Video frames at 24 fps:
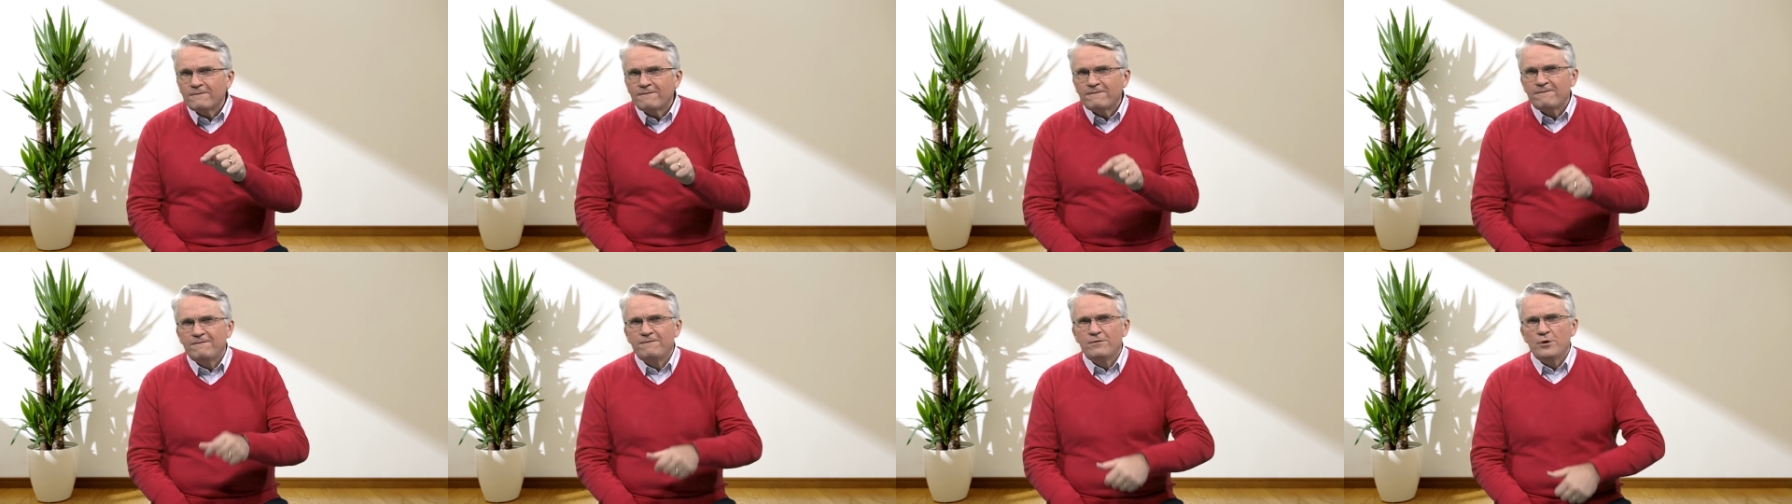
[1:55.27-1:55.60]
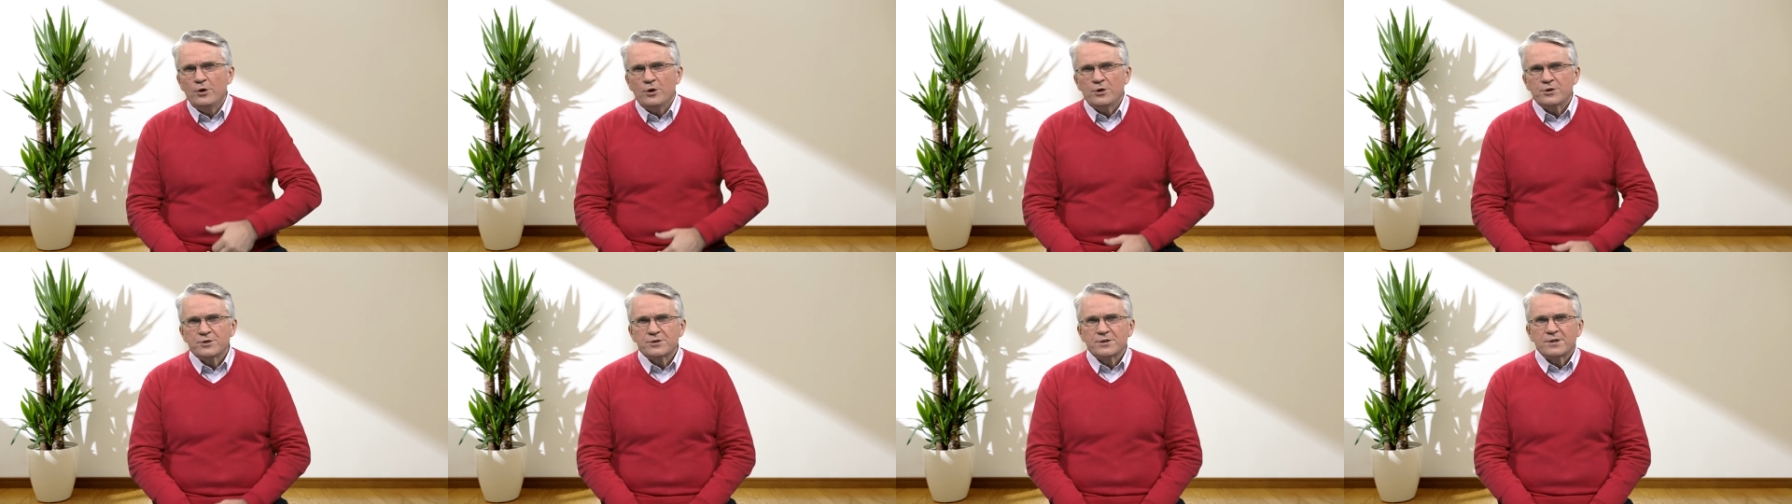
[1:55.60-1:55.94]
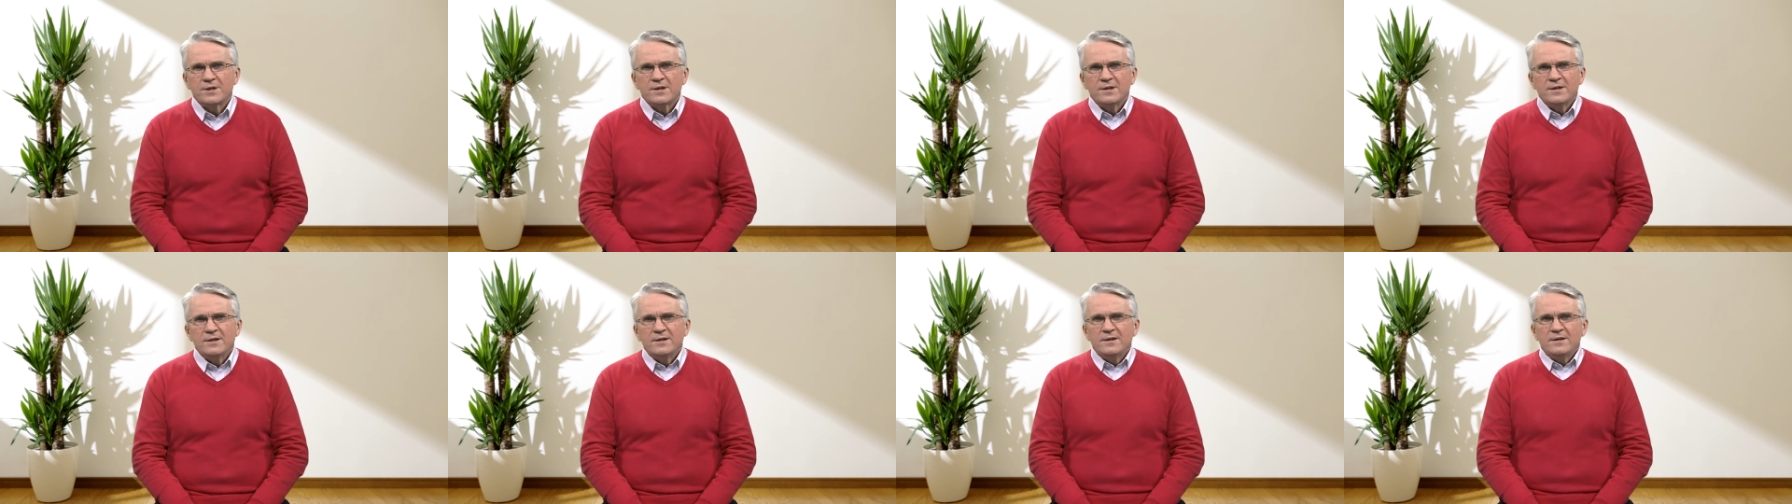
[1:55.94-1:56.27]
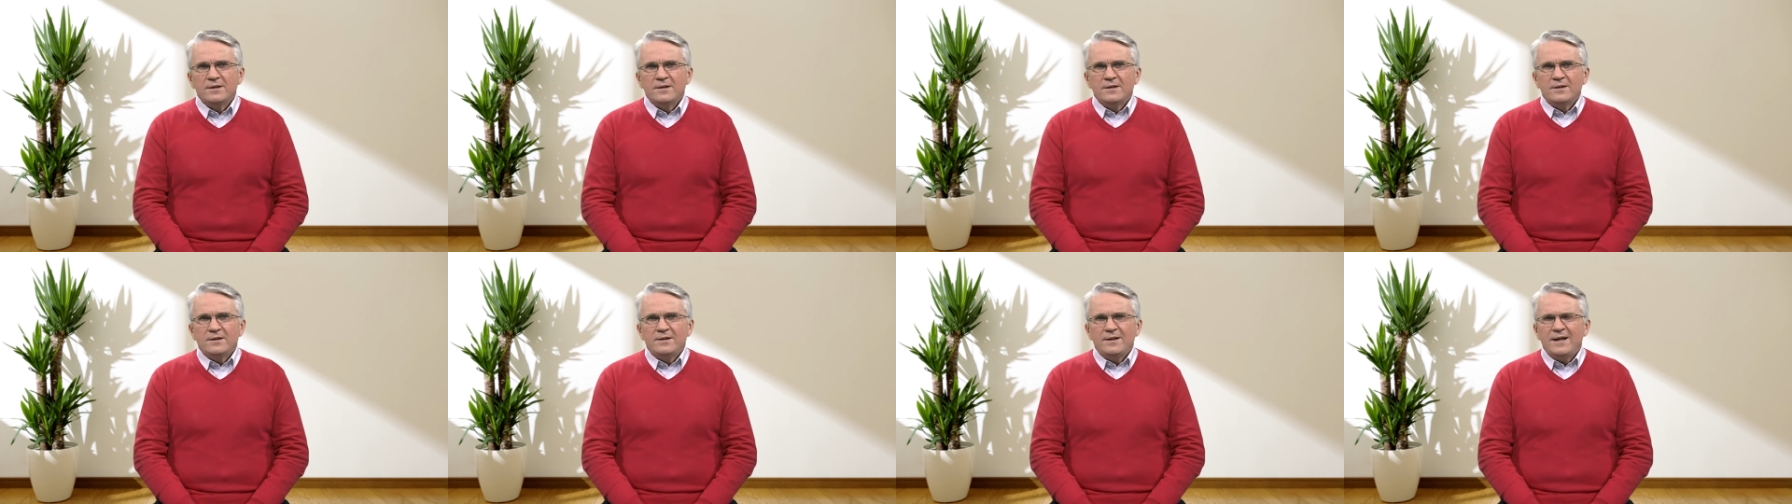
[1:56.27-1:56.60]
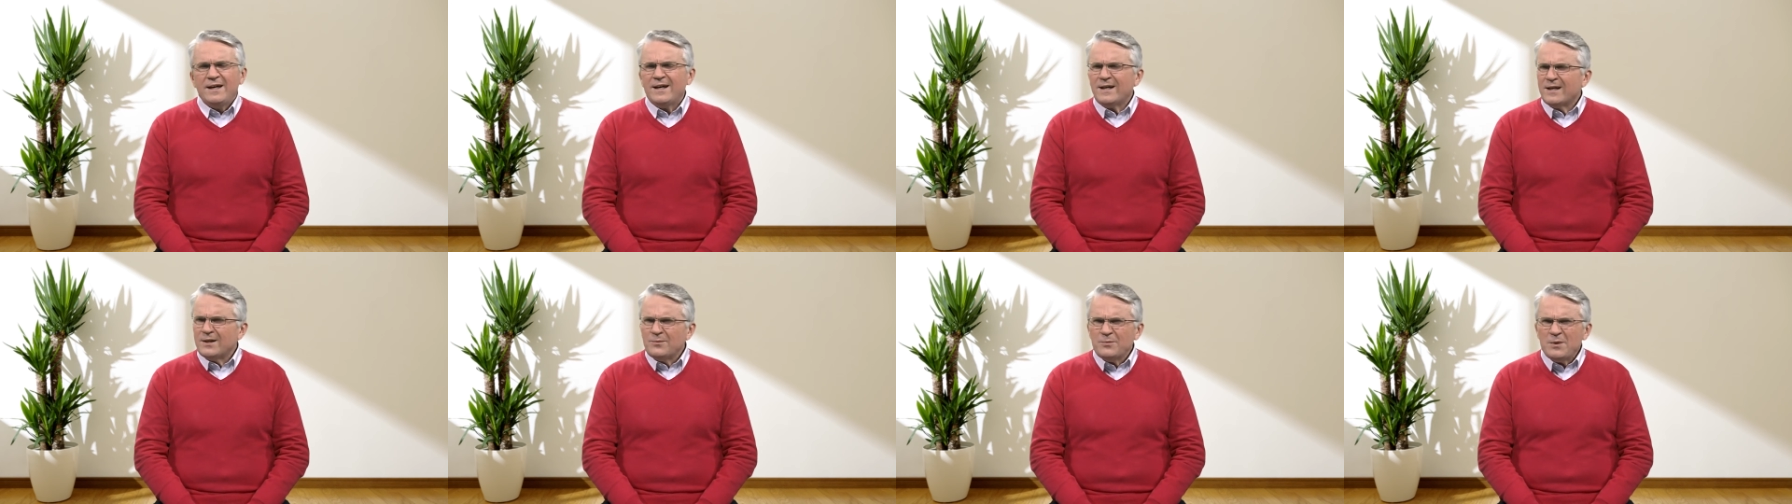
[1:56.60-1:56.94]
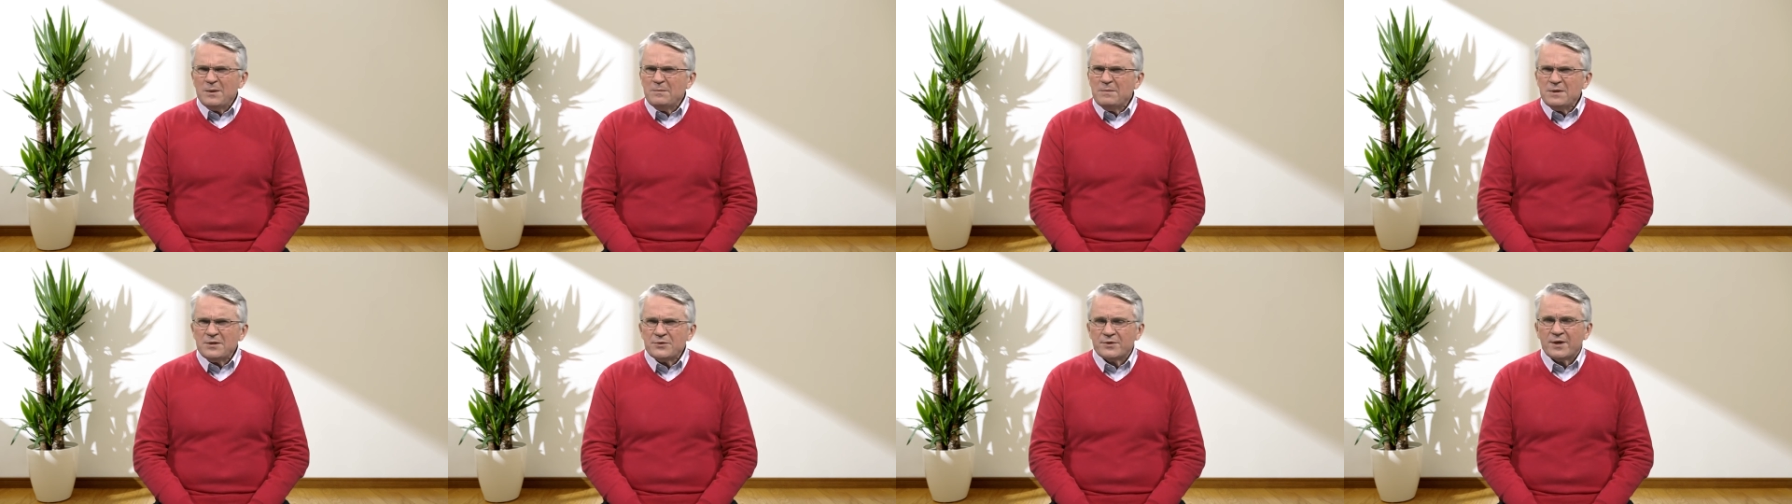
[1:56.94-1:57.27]
first. How can
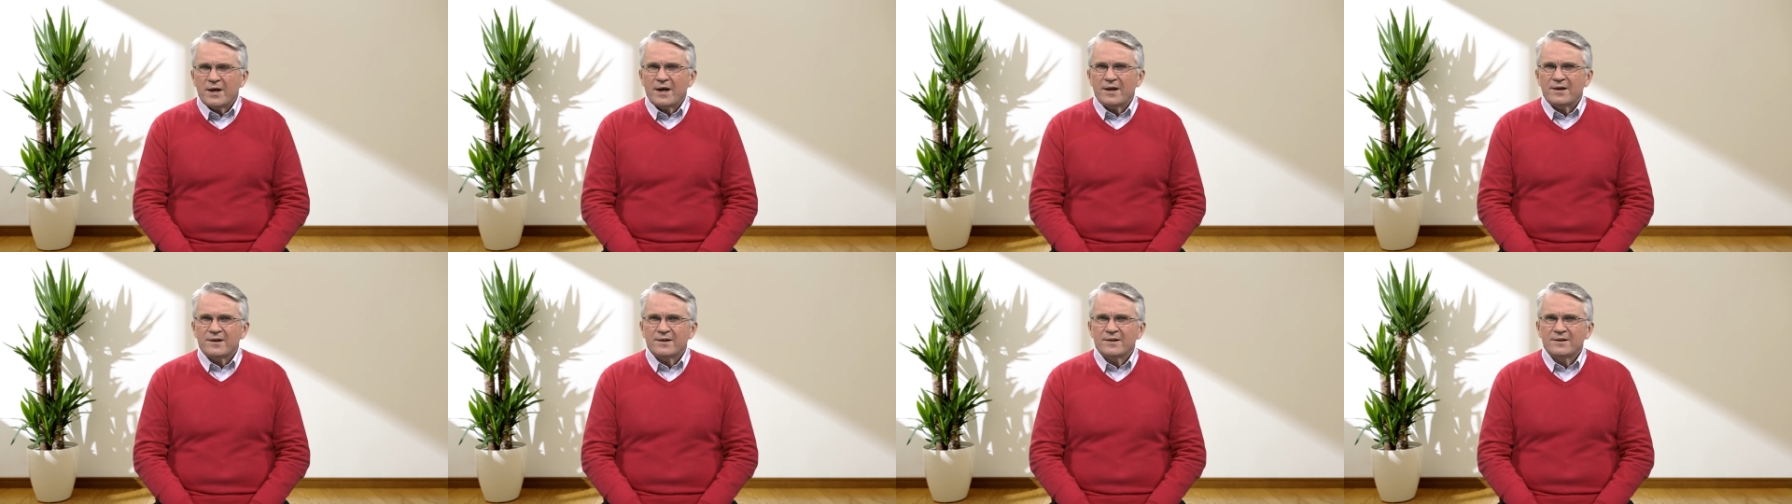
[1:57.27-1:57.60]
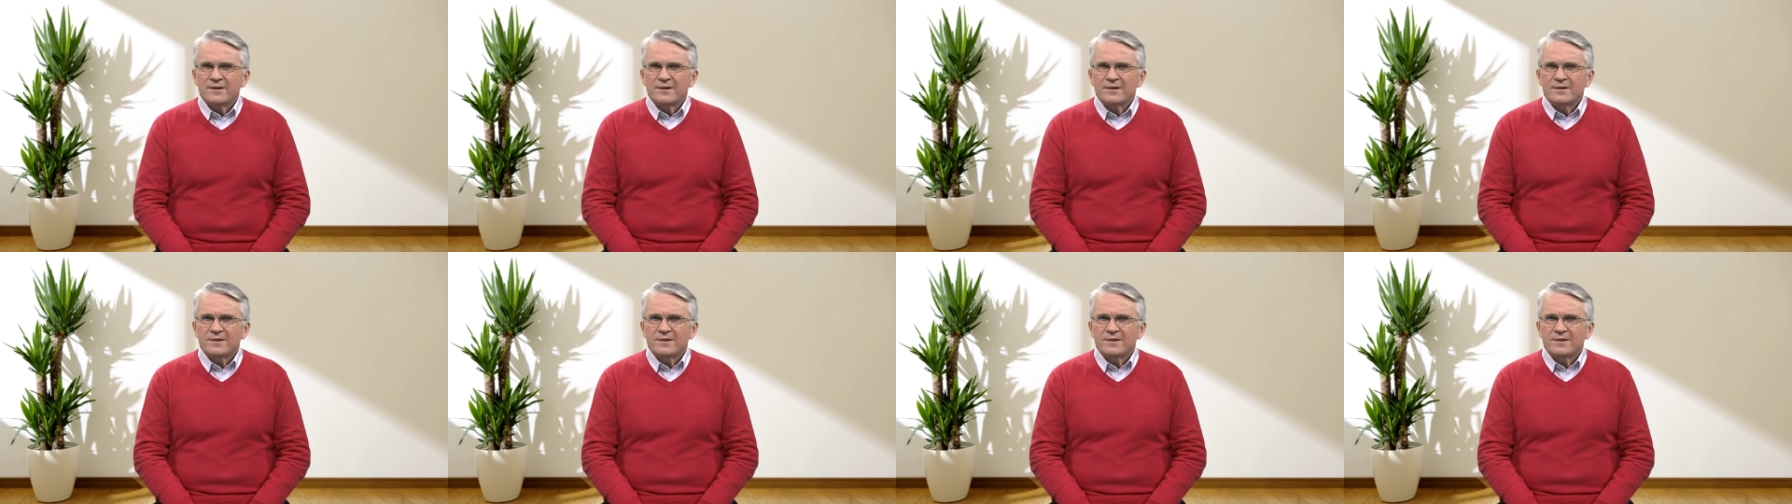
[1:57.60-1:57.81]
we miss that?